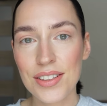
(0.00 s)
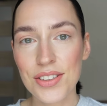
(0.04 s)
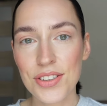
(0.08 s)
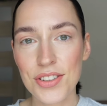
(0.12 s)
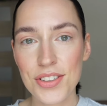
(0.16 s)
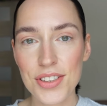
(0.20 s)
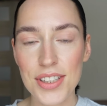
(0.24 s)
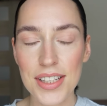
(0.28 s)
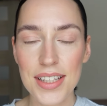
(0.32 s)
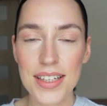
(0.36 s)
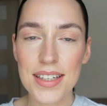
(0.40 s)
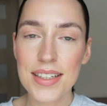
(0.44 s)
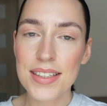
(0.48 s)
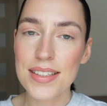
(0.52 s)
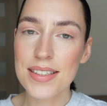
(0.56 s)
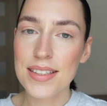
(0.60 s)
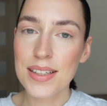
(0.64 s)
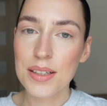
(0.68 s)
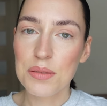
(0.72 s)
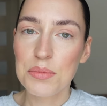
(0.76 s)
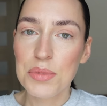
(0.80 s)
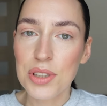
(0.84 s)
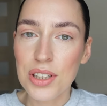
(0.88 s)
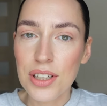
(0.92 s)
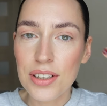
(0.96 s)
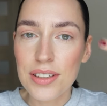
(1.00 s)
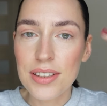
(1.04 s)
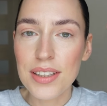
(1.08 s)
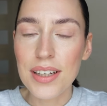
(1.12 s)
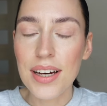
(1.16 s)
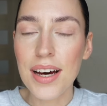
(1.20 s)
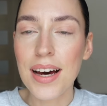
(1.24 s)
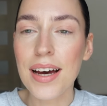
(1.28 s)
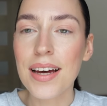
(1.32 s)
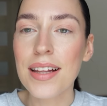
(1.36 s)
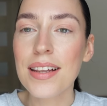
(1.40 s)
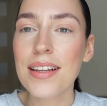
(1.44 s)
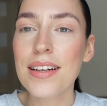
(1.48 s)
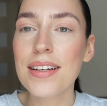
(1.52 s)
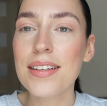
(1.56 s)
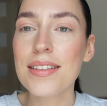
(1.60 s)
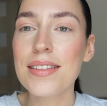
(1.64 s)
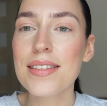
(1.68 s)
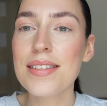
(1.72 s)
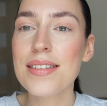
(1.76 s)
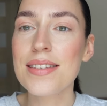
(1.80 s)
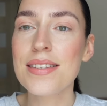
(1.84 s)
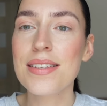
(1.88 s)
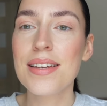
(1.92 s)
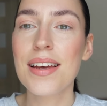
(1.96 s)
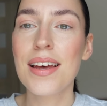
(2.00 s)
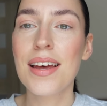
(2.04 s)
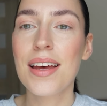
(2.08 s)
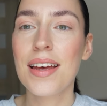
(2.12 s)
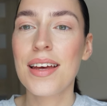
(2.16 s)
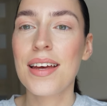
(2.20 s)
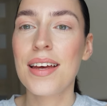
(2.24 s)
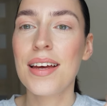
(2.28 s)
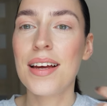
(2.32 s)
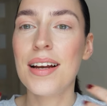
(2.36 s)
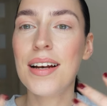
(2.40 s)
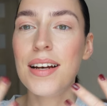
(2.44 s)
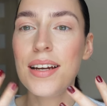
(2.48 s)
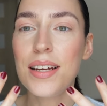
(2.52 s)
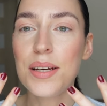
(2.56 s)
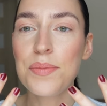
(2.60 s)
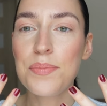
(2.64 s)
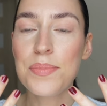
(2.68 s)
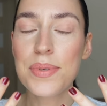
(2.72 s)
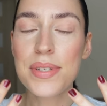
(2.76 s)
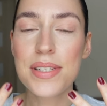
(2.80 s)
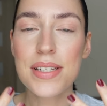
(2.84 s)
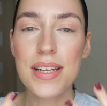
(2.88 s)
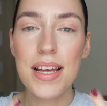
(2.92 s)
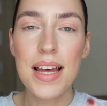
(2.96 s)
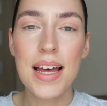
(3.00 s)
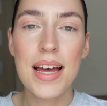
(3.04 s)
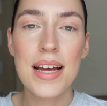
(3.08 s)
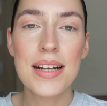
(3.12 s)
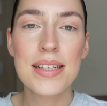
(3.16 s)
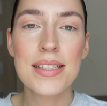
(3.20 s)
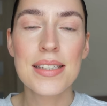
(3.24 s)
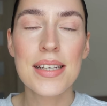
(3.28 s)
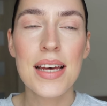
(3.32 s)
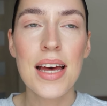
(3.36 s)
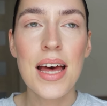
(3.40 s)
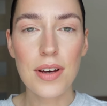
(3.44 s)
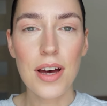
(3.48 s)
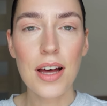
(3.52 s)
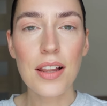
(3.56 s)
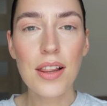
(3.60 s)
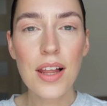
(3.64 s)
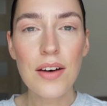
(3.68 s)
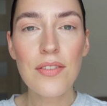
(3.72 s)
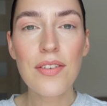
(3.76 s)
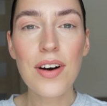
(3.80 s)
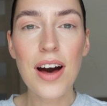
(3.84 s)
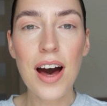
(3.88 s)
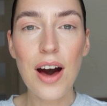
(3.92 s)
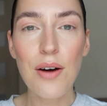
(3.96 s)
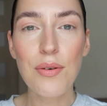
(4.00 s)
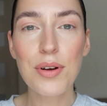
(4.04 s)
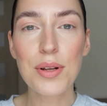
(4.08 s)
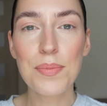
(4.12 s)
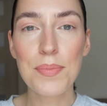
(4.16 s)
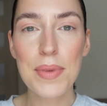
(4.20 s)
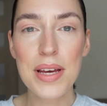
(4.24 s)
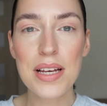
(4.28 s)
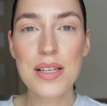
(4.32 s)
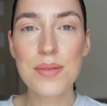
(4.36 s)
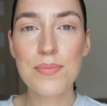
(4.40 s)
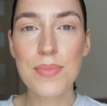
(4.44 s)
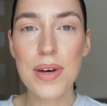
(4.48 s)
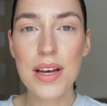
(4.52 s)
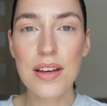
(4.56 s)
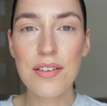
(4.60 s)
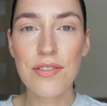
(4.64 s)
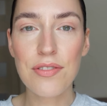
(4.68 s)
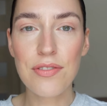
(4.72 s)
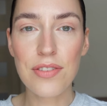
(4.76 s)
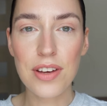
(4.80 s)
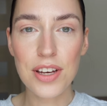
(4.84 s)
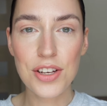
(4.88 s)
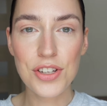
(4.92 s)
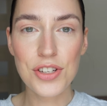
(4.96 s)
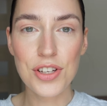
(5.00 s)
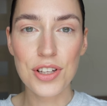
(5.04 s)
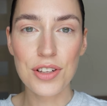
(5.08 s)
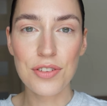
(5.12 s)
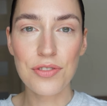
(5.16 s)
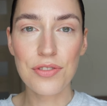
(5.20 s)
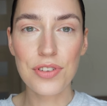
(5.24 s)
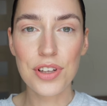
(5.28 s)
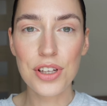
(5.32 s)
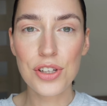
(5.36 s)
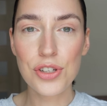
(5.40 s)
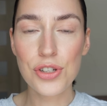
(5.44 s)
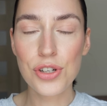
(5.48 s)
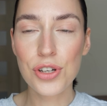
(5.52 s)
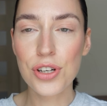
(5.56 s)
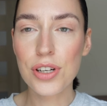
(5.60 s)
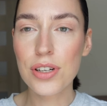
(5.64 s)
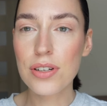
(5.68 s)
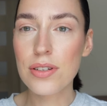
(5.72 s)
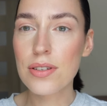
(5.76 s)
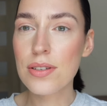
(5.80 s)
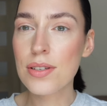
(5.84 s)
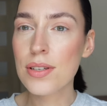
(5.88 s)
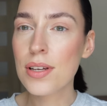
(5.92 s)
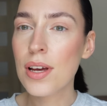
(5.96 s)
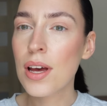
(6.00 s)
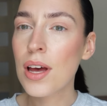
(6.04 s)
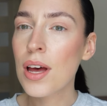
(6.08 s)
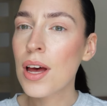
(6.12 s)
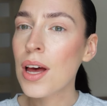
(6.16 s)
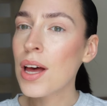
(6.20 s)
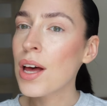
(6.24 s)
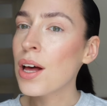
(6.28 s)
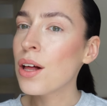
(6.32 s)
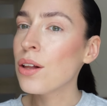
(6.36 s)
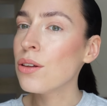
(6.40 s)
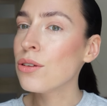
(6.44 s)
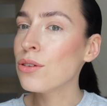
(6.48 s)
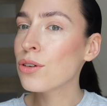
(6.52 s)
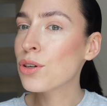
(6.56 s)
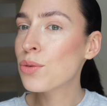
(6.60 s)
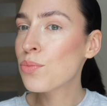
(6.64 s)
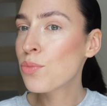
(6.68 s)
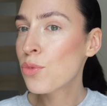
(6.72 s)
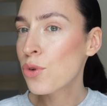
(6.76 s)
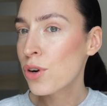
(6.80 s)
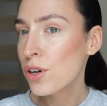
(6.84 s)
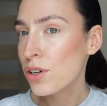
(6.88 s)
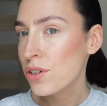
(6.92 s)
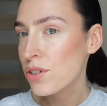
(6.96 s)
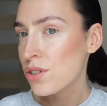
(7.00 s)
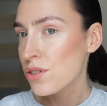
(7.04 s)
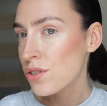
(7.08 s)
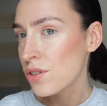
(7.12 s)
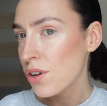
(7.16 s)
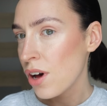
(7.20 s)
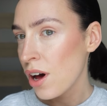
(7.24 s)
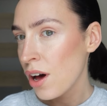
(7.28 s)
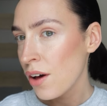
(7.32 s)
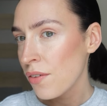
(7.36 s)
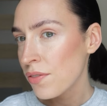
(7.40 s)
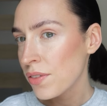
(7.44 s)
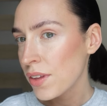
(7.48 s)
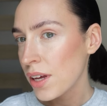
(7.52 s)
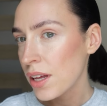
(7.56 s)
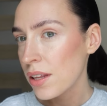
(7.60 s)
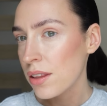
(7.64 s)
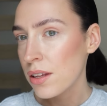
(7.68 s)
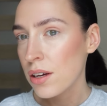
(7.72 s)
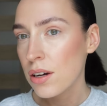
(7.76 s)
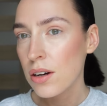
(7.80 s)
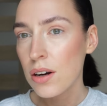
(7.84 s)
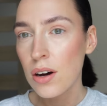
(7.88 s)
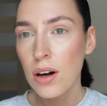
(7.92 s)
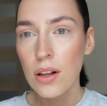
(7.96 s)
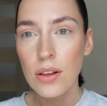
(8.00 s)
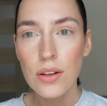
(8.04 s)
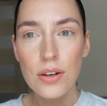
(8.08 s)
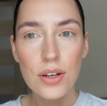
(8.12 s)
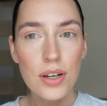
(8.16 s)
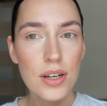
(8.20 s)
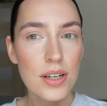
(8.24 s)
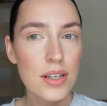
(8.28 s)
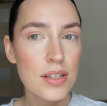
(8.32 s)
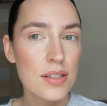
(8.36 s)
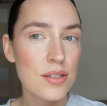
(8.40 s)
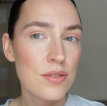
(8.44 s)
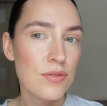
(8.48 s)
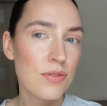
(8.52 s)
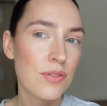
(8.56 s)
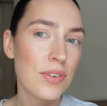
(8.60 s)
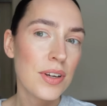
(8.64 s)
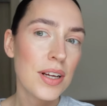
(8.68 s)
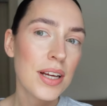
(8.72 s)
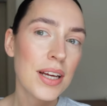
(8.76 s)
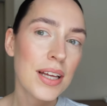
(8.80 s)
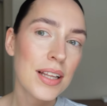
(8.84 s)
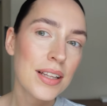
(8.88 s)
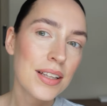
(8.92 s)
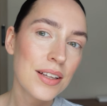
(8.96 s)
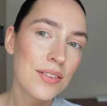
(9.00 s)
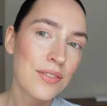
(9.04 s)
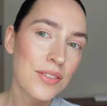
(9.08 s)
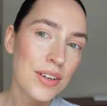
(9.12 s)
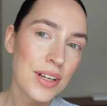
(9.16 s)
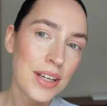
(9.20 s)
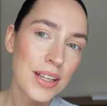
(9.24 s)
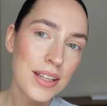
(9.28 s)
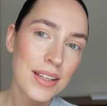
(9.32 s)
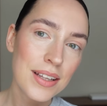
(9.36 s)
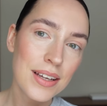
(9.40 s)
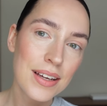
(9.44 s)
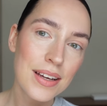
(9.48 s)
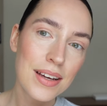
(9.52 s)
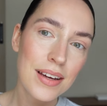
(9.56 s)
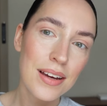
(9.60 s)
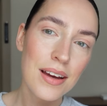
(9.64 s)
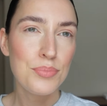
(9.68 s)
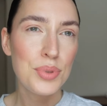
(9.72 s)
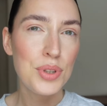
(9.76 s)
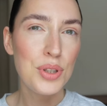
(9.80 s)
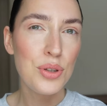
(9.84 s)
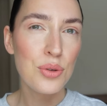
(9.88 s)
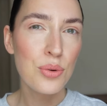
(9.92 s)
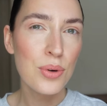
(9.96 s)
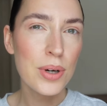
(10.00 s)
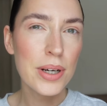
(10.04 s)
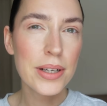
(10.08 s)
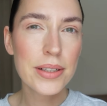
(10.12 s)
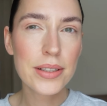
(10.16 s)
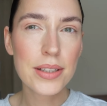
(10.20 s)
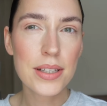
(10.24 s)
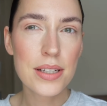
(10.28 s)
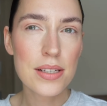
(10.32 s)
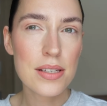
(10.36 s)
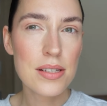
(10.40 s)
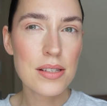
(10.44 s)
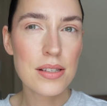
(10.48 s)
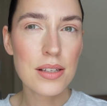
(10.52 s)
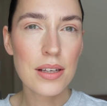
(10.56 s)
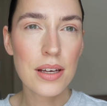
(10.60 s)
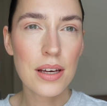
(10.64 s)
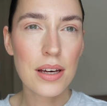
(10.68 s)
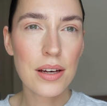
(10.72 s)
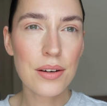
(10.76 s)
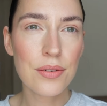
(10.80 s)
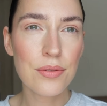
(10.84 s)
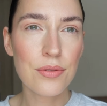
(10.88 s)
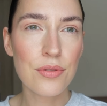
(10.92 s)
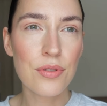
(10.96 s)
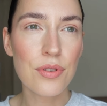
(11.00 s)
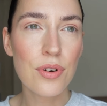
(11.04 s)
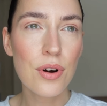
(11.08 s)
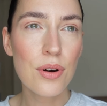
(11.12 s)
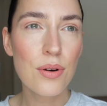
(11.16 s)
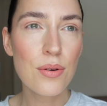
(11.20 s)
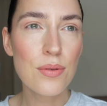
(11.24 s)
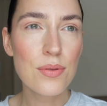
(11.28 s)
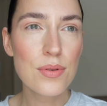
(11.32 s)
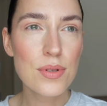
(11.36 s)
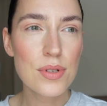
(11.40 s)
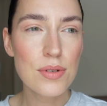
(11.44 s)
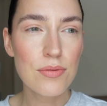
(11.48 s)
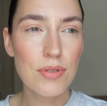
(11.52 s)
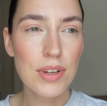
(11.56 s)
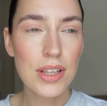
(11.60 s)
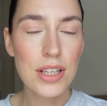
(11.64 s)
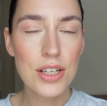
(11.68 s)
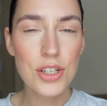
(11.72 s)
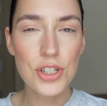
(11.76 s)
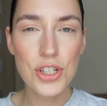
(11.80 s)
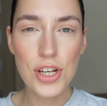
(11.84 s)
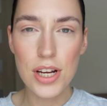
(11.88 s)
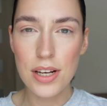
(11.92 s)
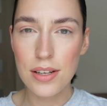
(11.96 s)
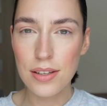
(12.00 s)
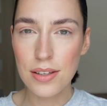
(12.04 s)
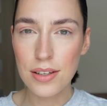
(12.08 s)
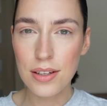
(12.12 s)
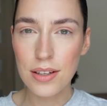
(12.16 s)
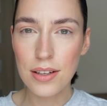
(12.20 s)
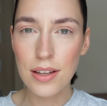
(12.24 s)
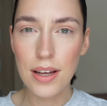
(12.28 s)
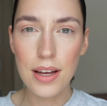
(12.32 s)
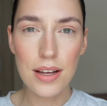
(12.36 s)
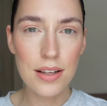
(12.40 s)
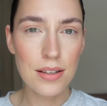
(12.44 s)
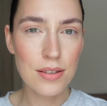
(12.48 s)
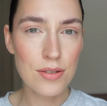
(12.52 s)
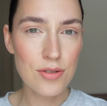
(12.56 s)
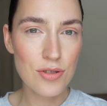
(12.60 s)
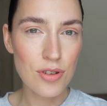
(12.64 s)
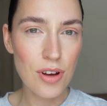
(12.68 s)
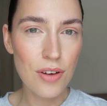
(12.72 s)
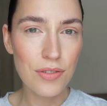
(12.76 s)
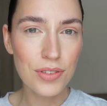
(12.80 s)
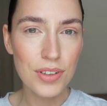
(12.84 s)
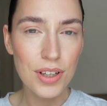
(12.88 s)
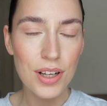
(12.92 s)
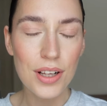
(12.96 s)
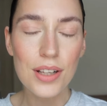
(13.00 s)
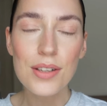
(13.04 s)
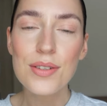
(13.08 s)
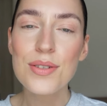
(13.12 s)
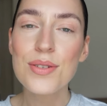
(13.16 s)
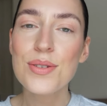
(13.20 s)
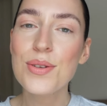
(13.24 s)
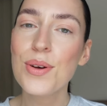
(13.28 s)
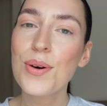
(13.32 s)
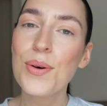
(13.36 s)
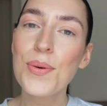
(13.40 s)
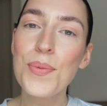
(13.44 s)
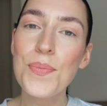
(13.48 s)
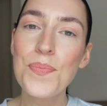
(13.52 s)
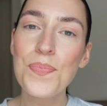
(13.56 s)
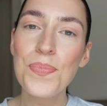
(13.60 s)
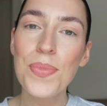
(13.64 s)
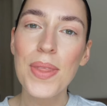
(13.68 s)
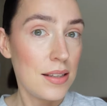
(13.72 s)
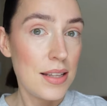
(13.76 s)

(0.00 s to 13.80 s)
Cheeks, a bit on the eyelids, lips, and I love how it makes my facial features look more soft, and the color is really pure dusty rose, really gentle and soft also.